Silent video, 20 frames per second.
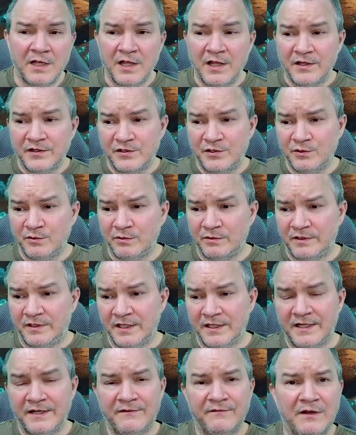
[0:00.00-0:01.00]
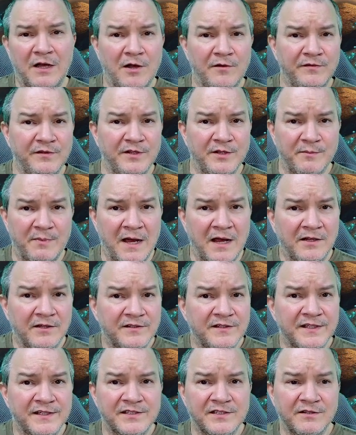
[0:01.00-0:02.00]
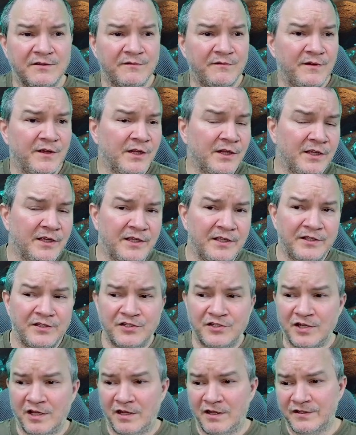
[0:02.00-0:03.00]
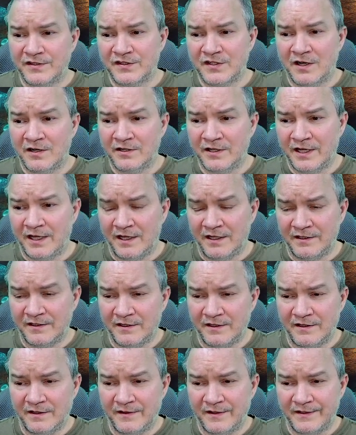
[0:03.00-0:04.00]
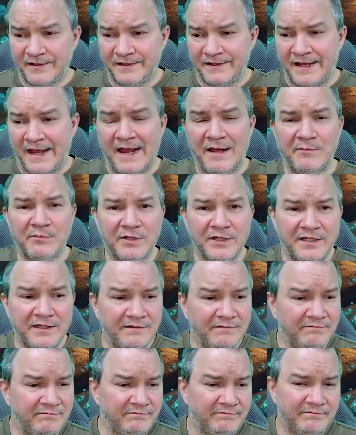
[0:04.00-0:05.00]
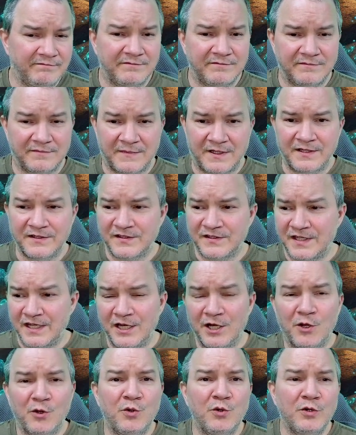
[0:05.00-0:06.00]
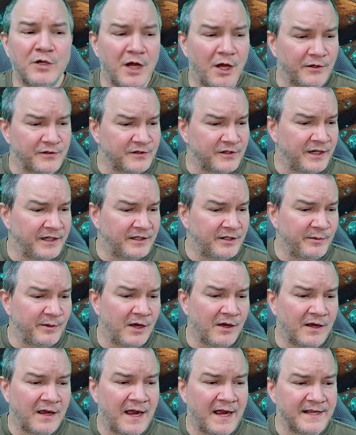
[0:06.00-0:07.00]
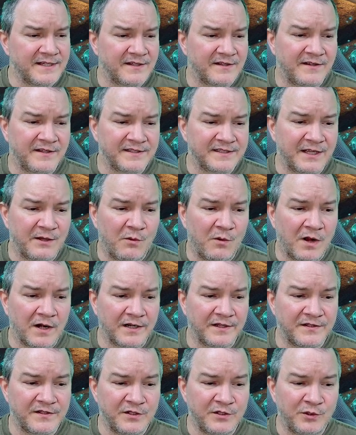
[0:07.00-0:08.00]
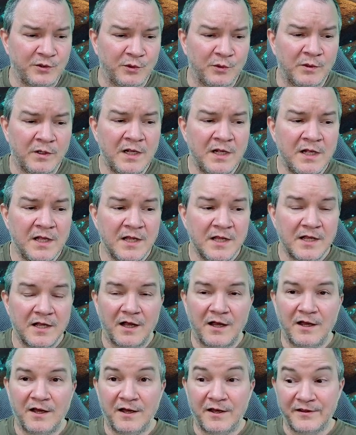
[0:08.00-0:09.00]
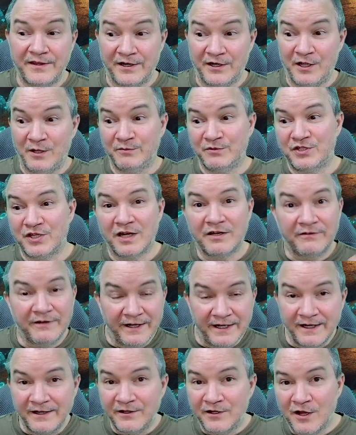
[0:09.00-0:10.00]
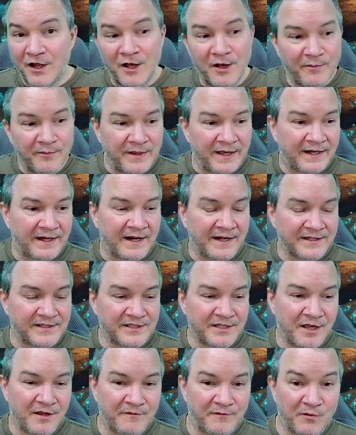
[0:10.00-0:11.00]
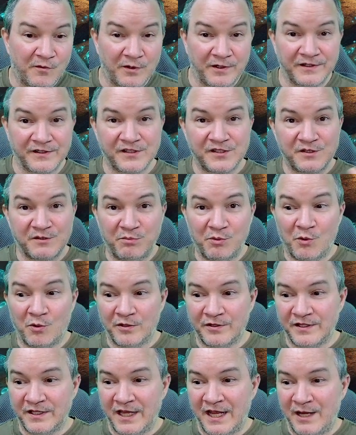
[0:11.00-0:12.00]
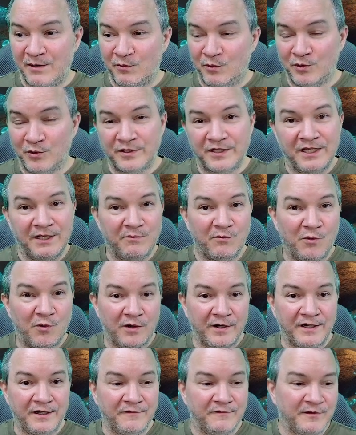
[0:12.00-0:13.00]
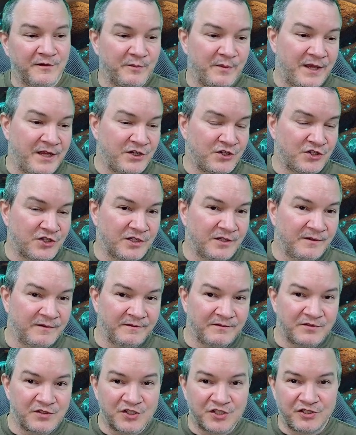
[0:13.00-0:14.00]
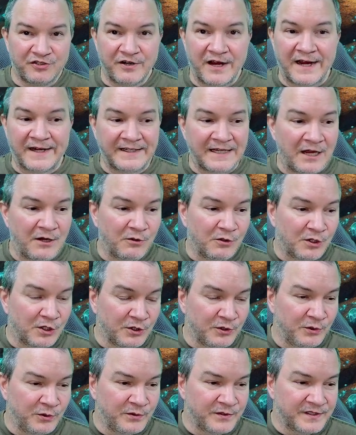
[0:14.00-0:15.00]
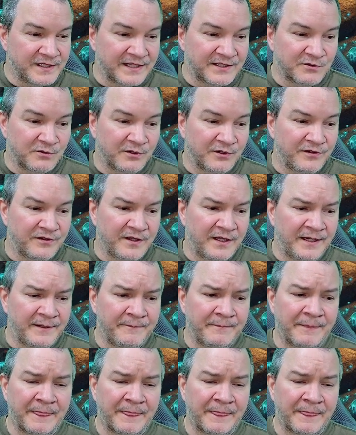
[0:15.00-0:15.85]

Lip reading: to get involved in the politics of the village, start a gambling casino? Who knows, right? It could be all kinds of things they want to do. That'll help generate income, that kind of stuff, or explore the game world, get more information, track down clues, that sort of thing.